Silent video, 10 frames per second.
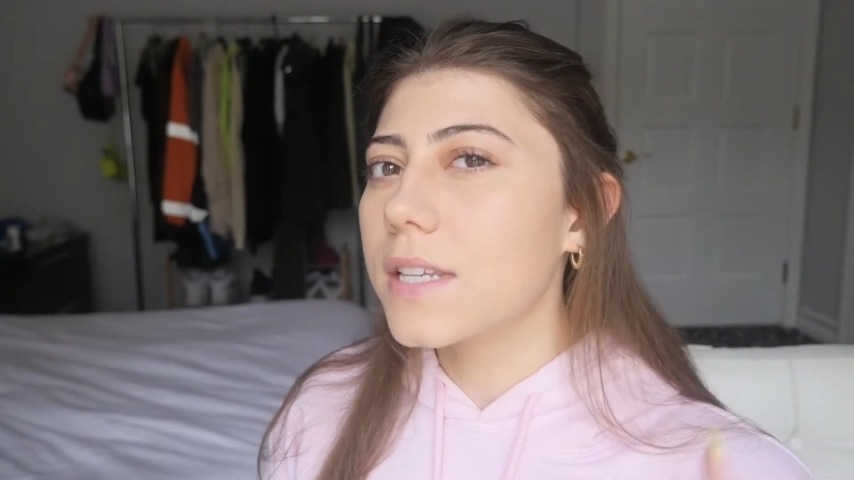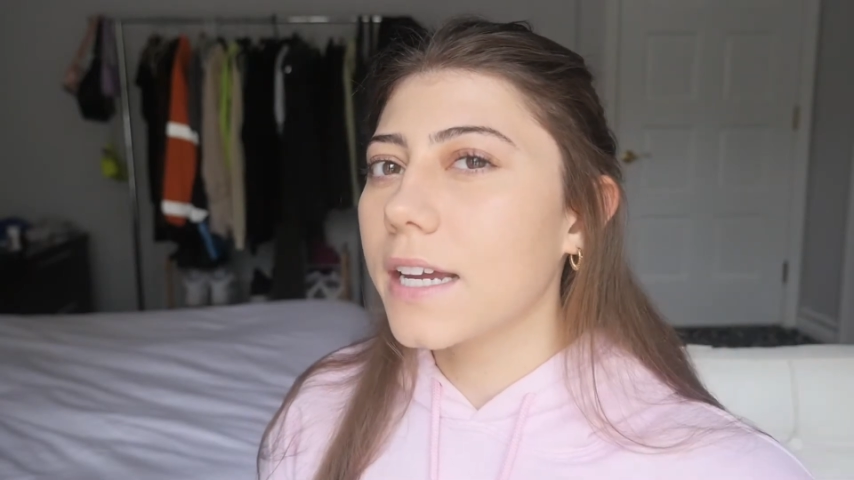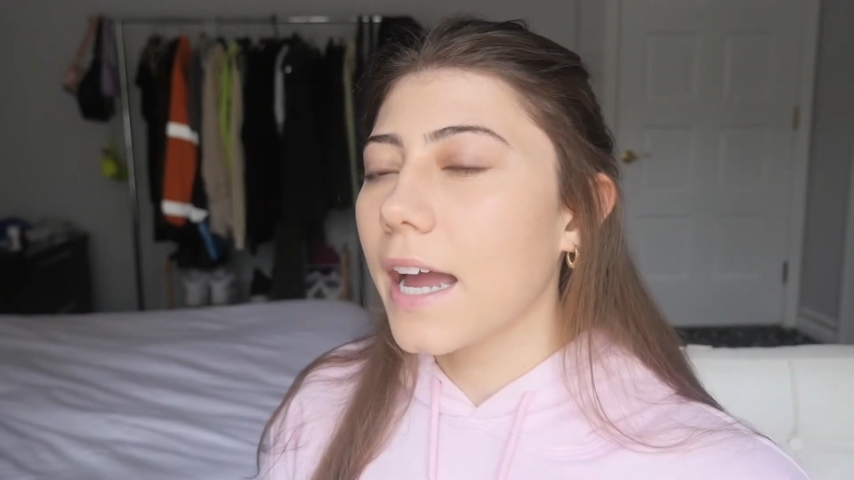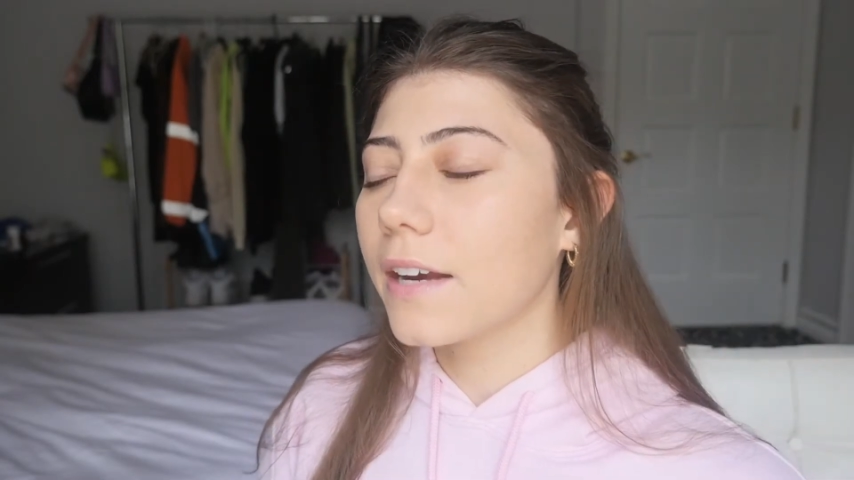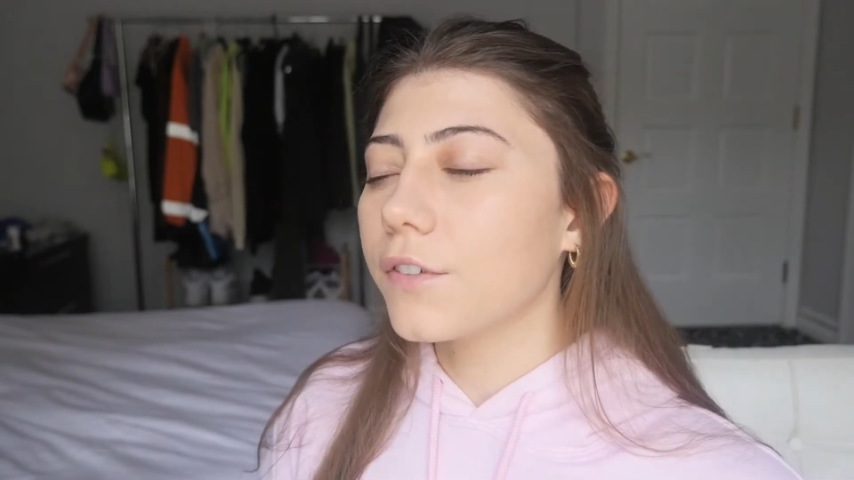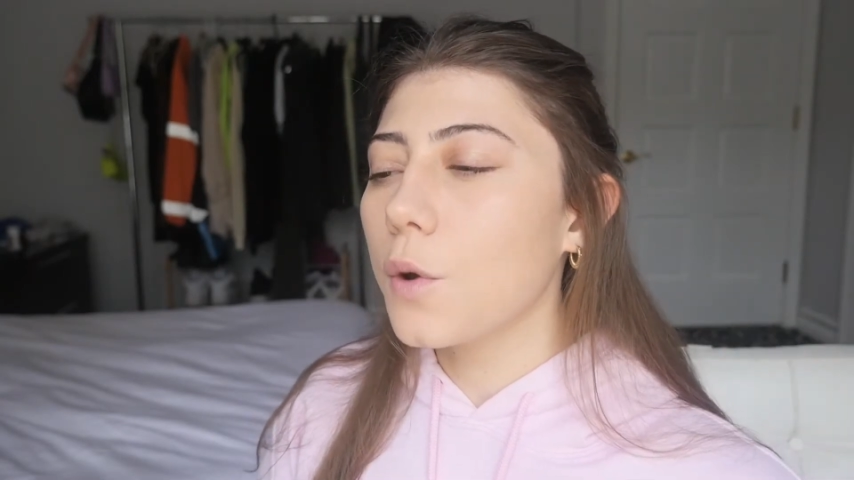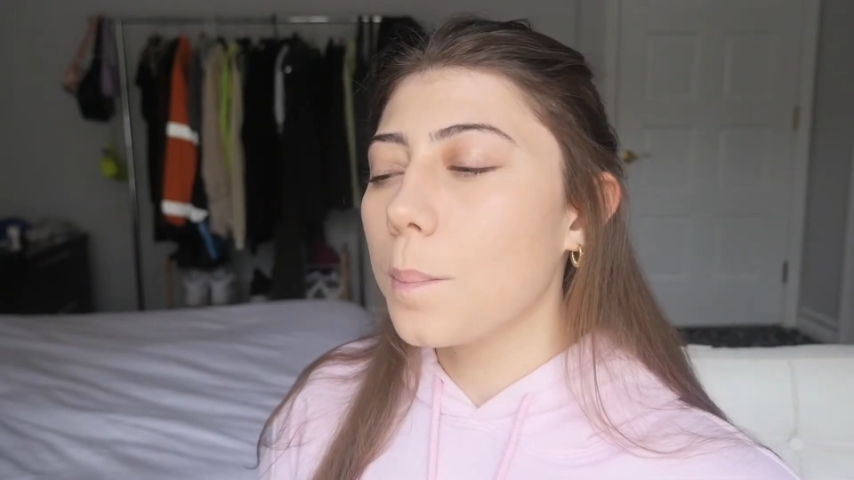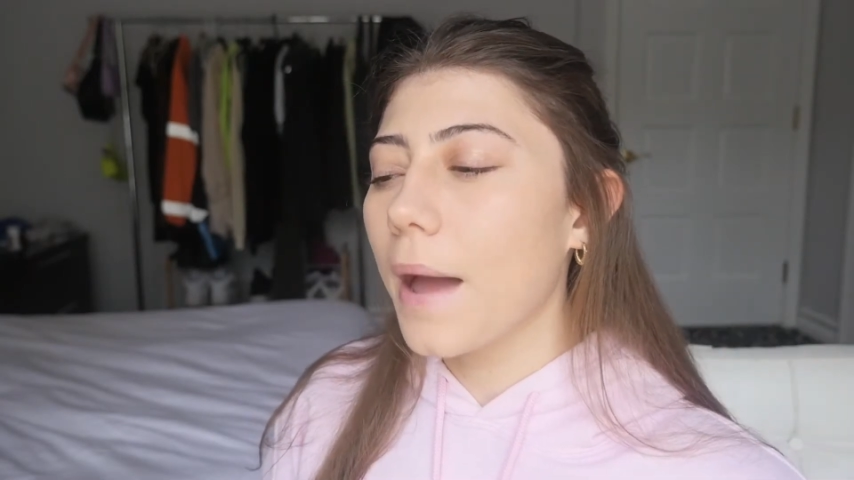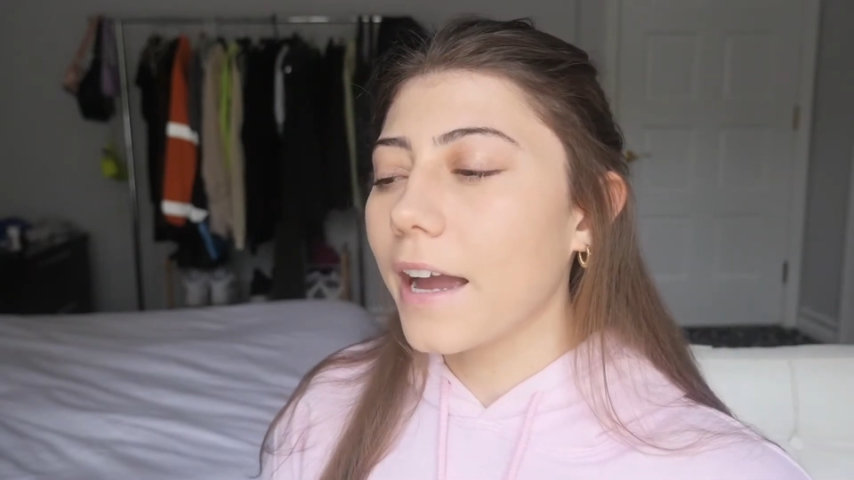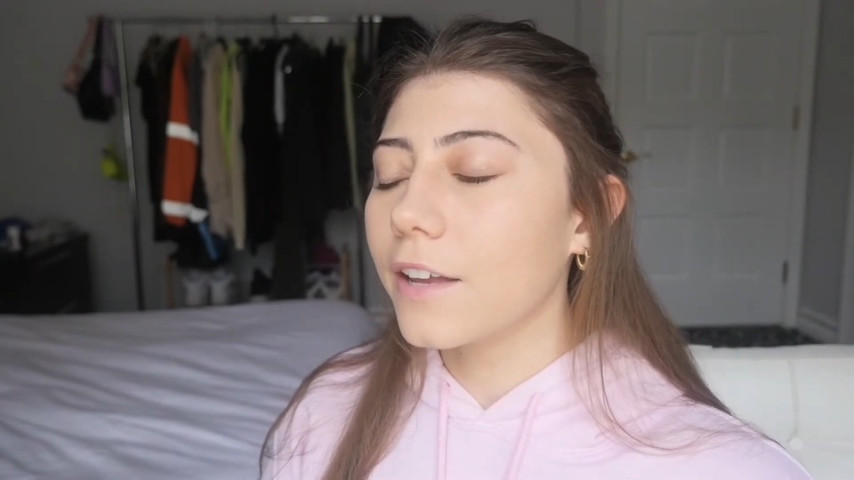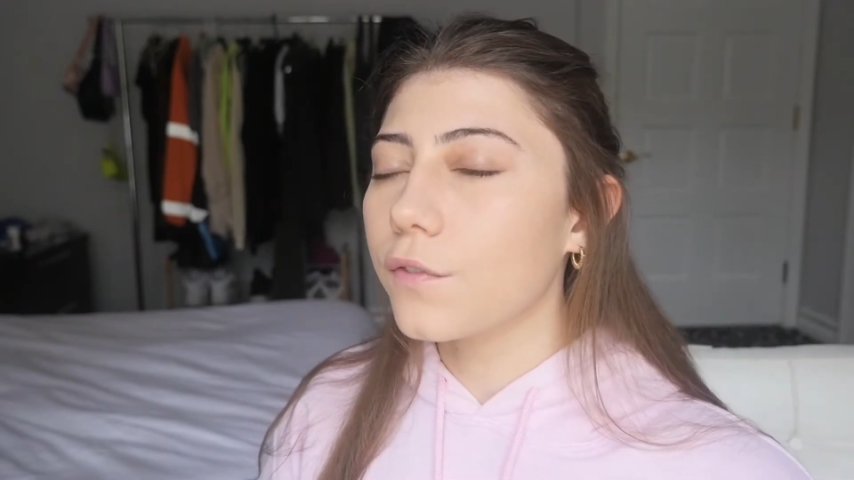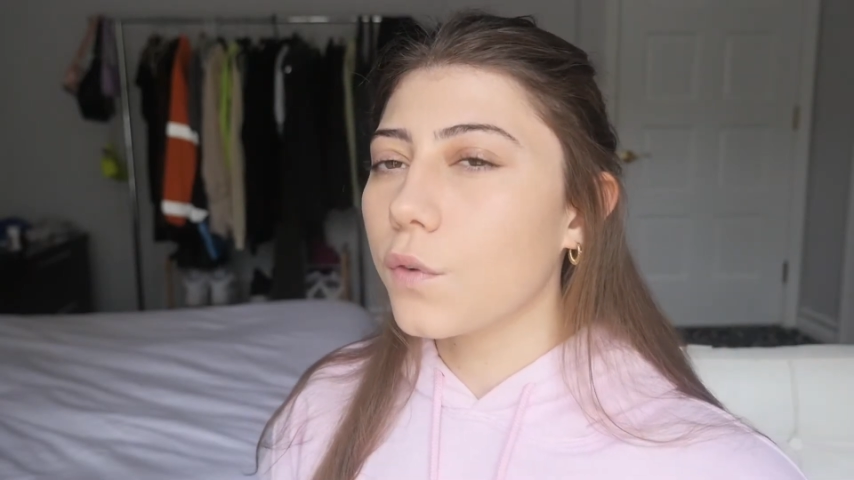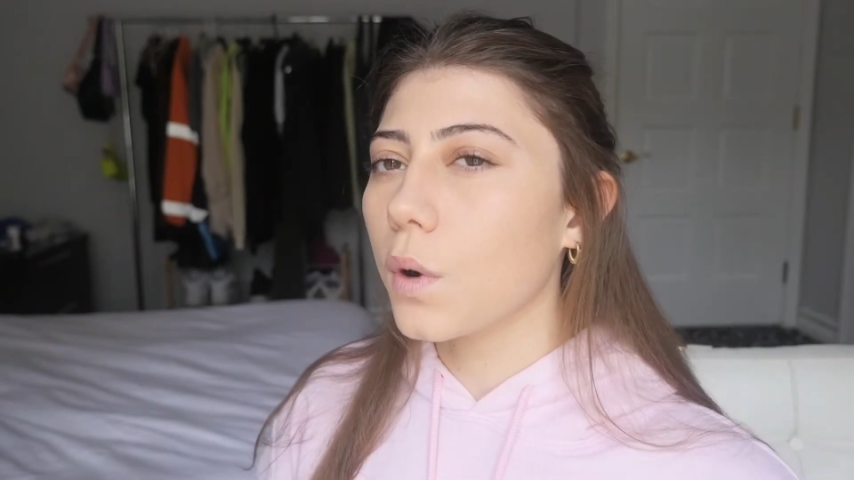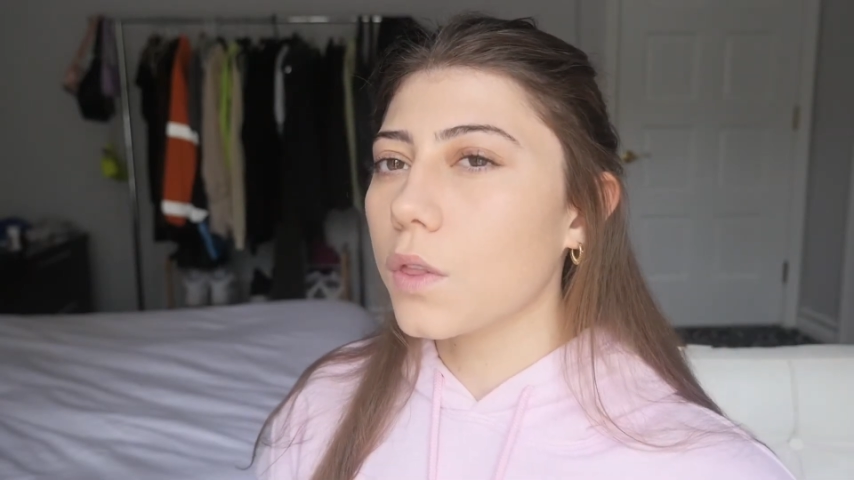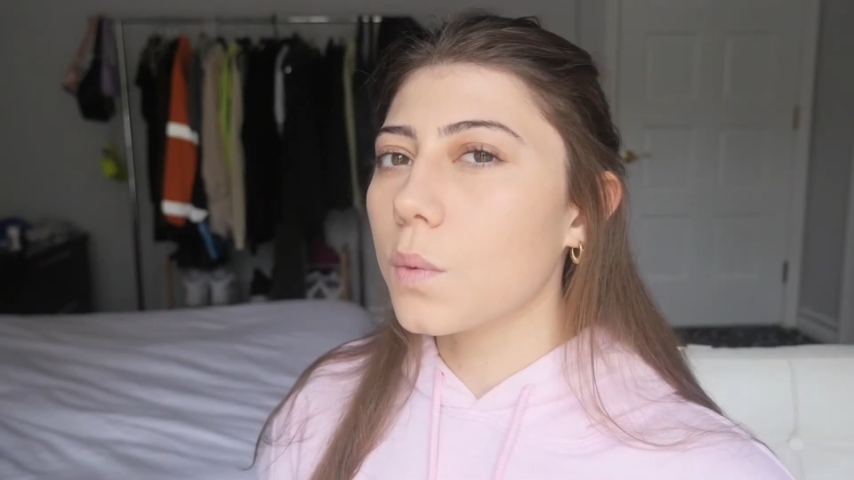I kind of go back and
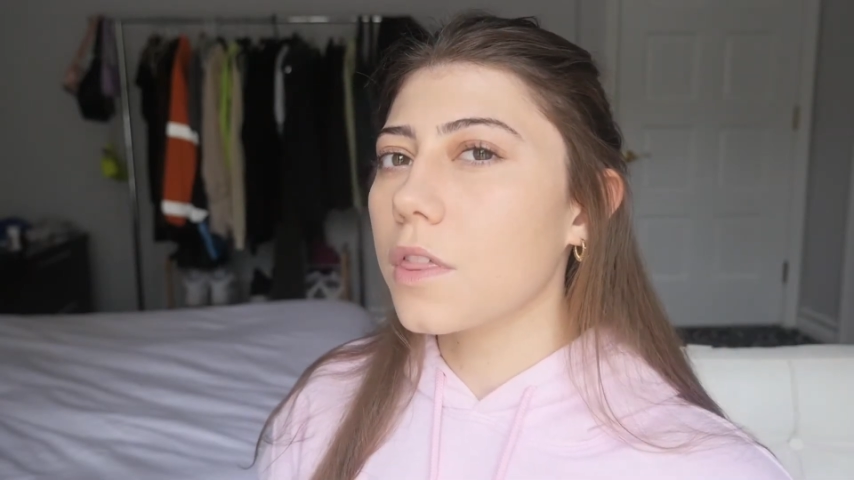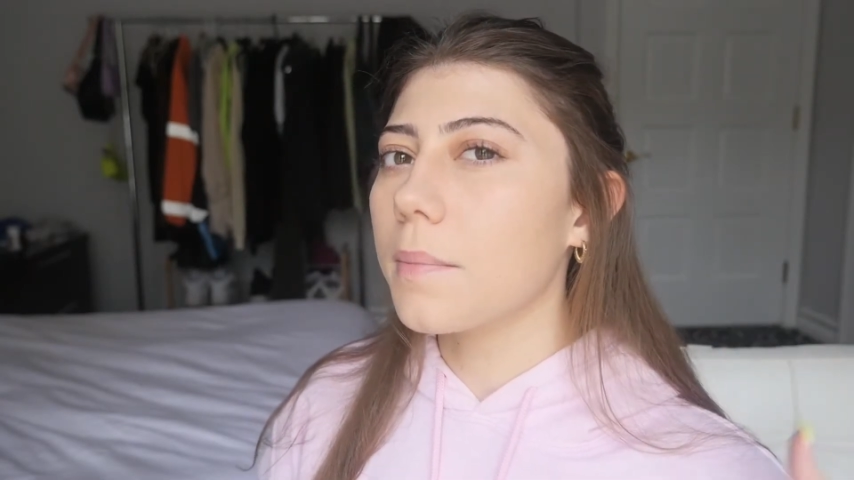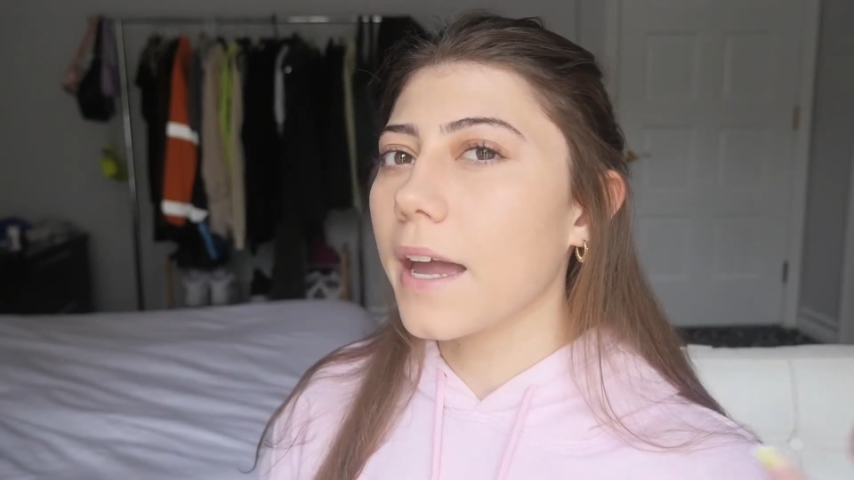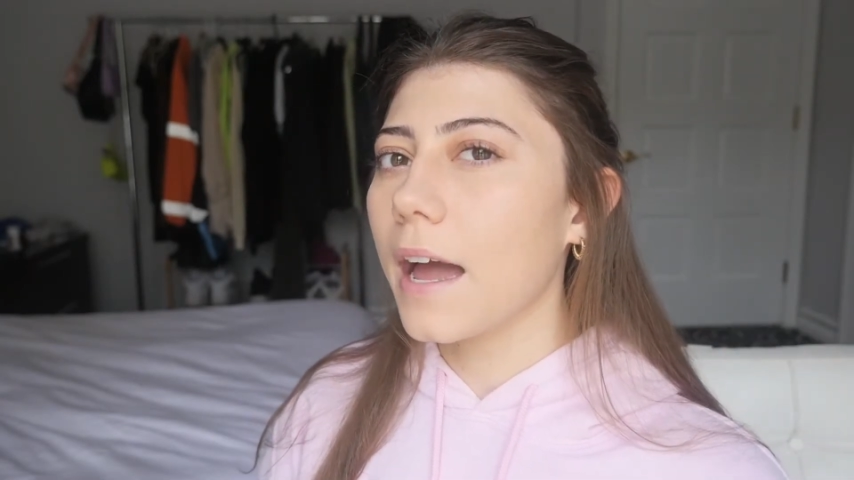forth with my